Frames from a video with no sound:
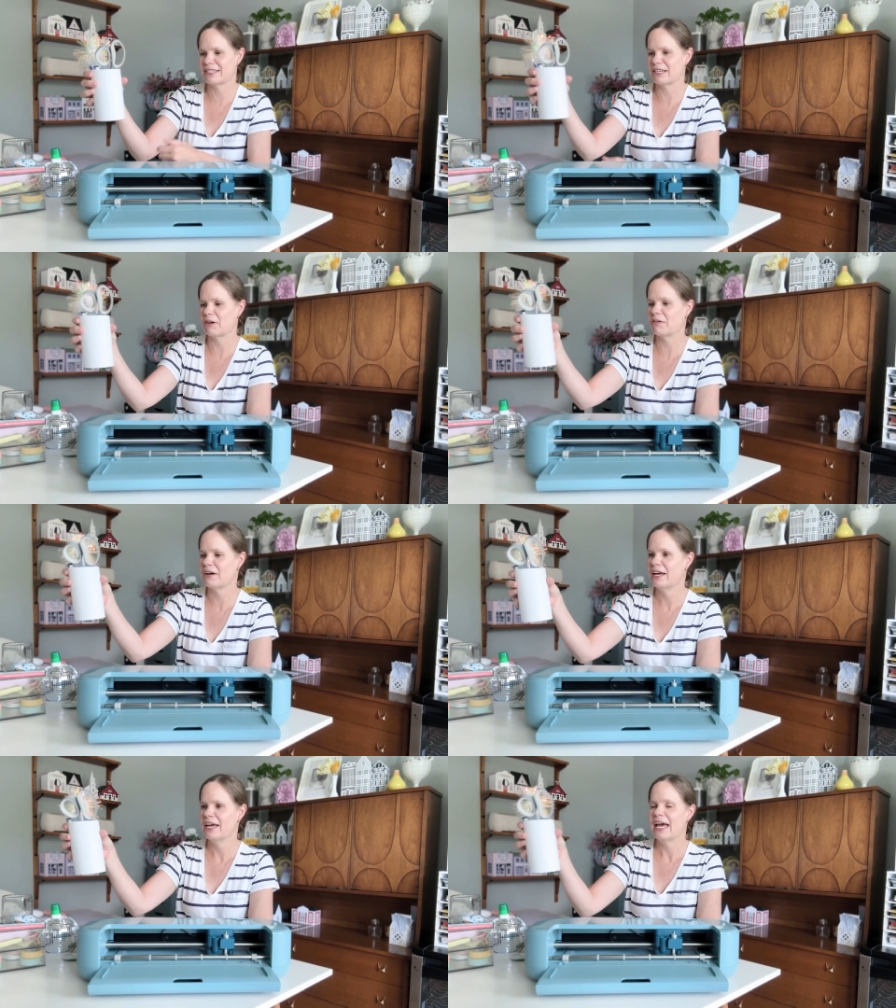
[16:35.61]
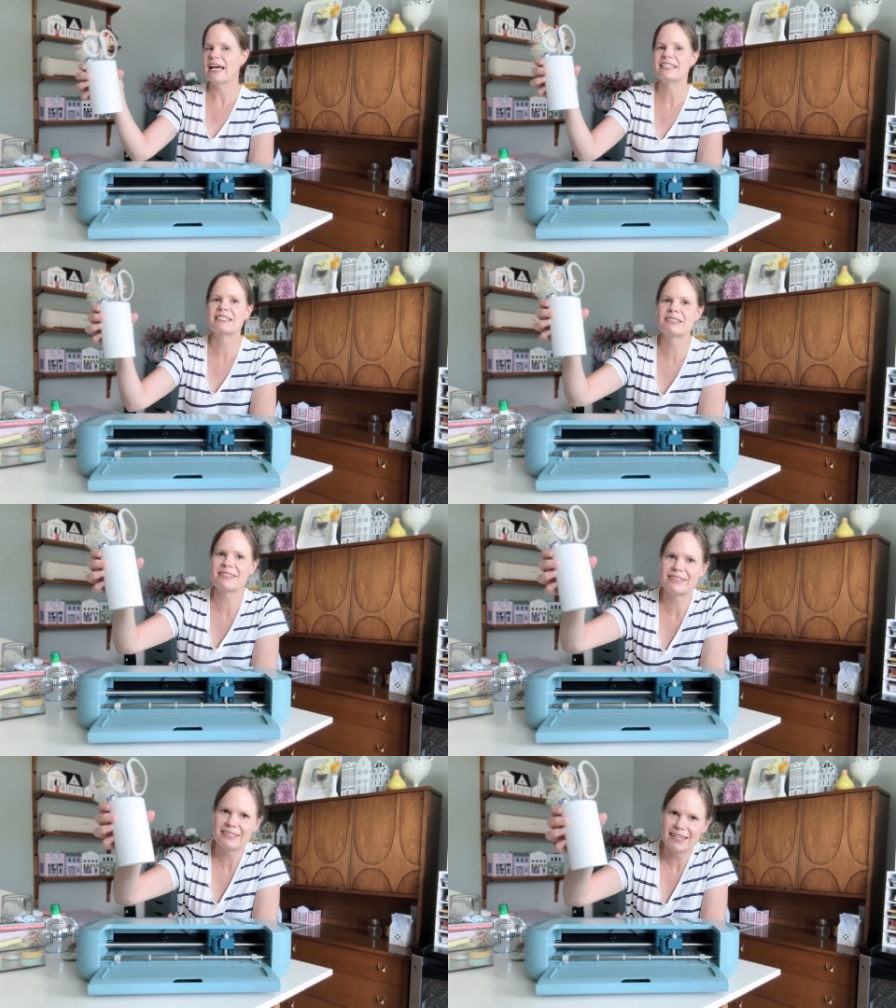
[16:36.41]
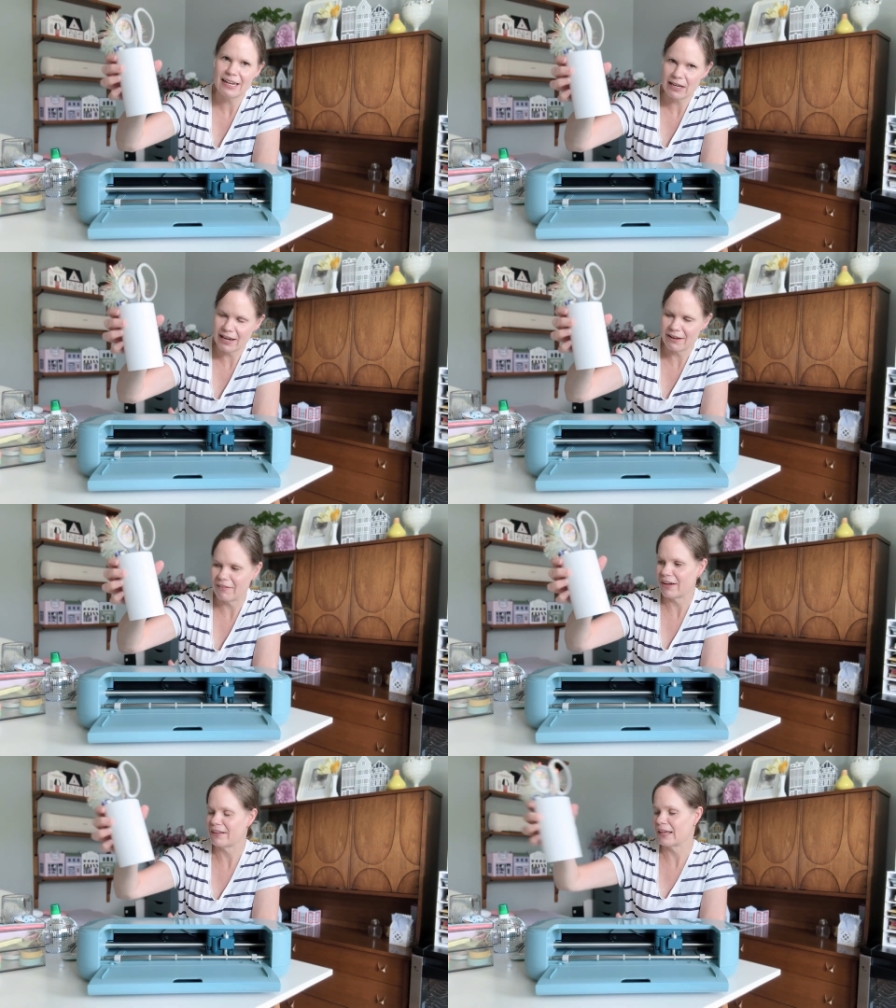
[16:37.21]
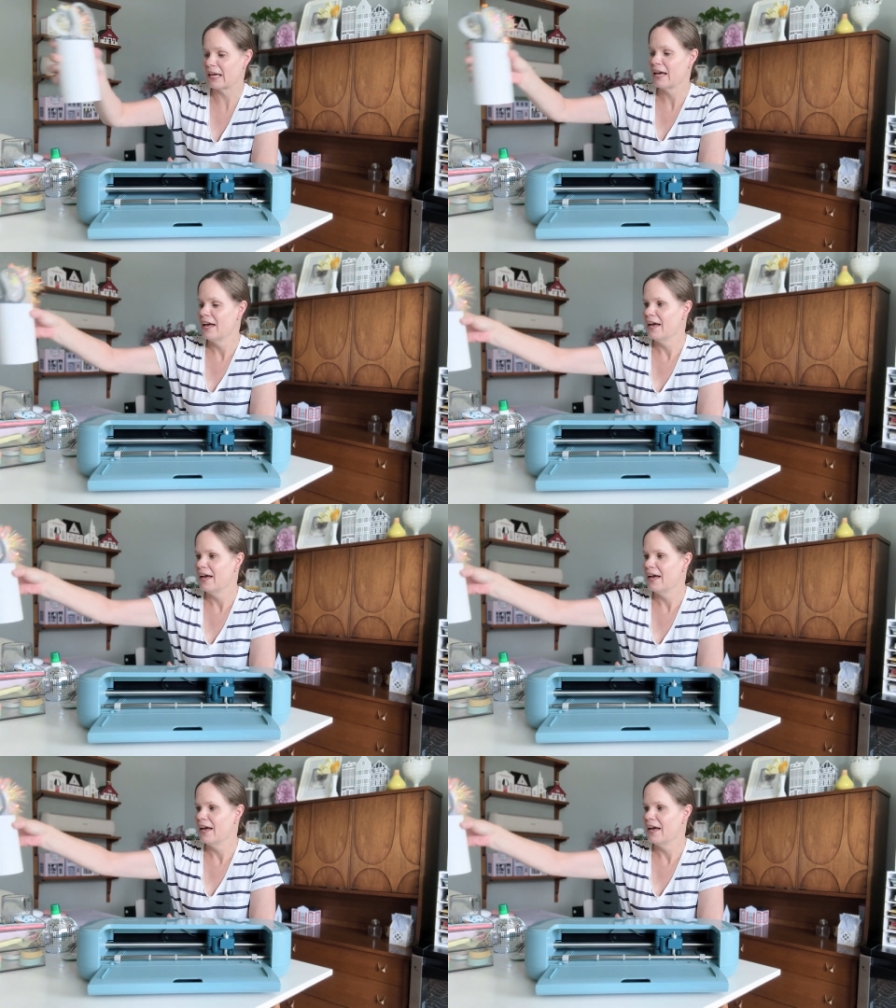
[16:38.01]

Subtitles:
So it's kind of ugly.